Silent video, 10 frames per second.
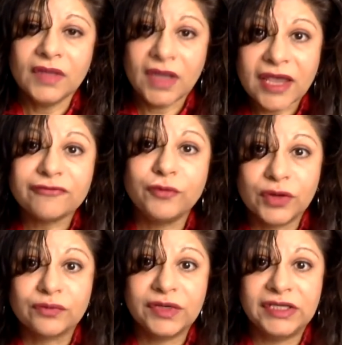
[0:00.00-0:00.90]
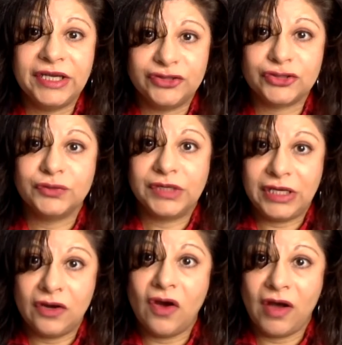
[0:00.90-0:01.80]
if we're really and truly
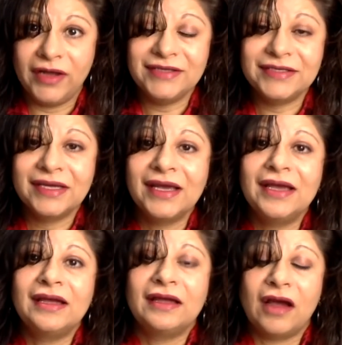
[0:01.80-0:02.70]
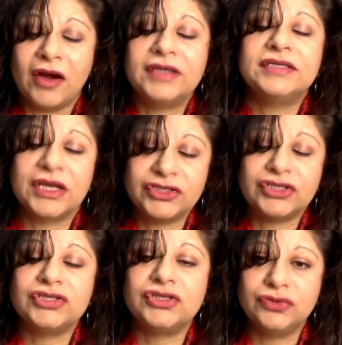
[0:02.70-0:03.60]
not, our
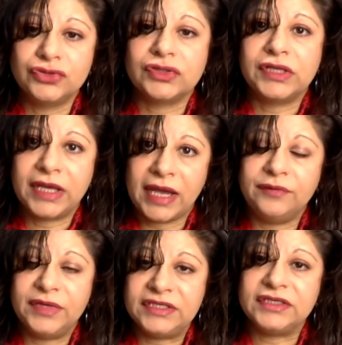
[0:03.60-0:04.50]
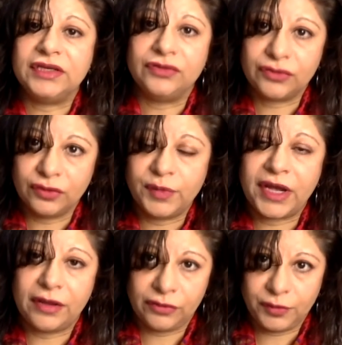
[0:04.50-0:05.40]
intentions usually can be seen through
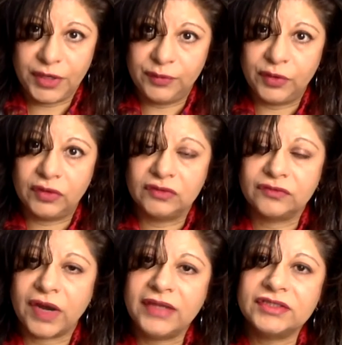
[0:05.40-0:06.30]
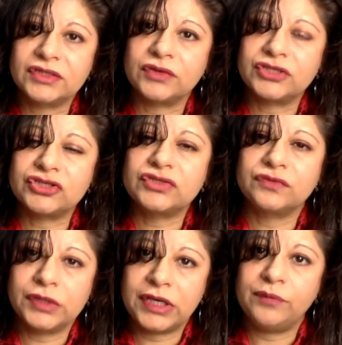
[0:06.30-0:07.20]
by other people, right? So it's just
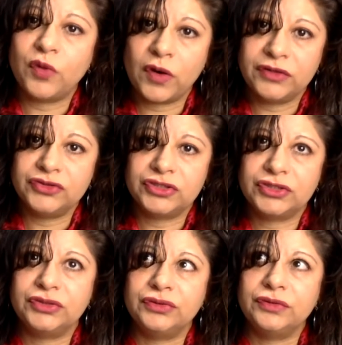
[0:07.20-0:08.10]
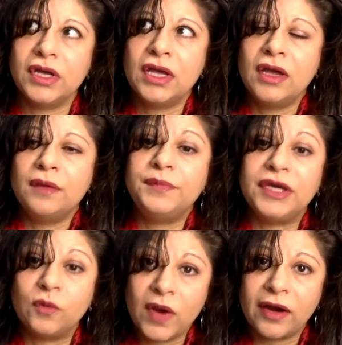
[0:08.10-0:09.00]
really important to be
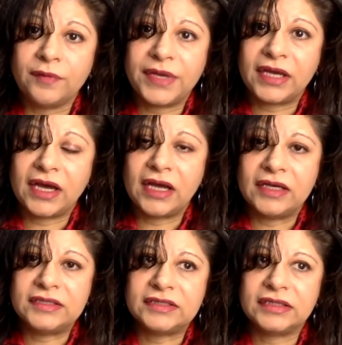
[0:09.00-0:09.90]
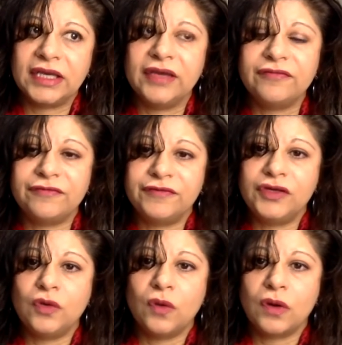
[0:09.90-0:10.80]
aware, because if
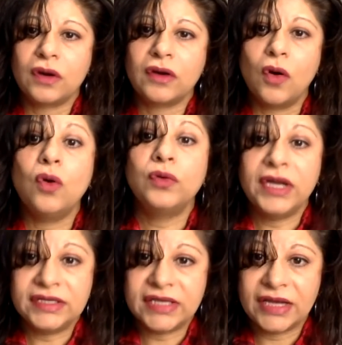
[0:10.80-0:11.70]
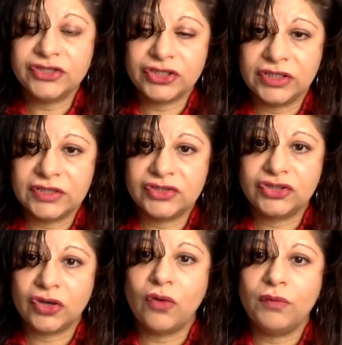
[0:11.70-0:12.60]
your own intentions
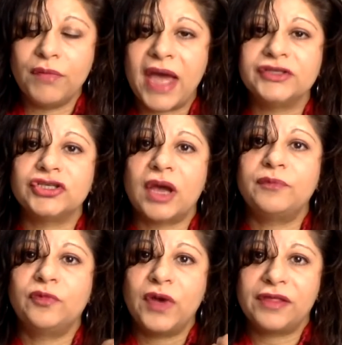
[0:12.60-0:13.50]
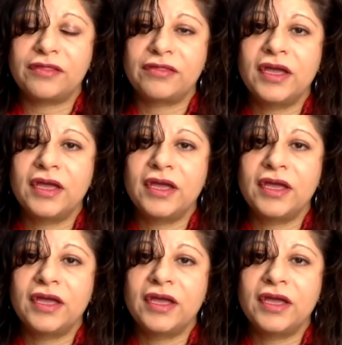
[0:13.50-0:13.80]
don't match up with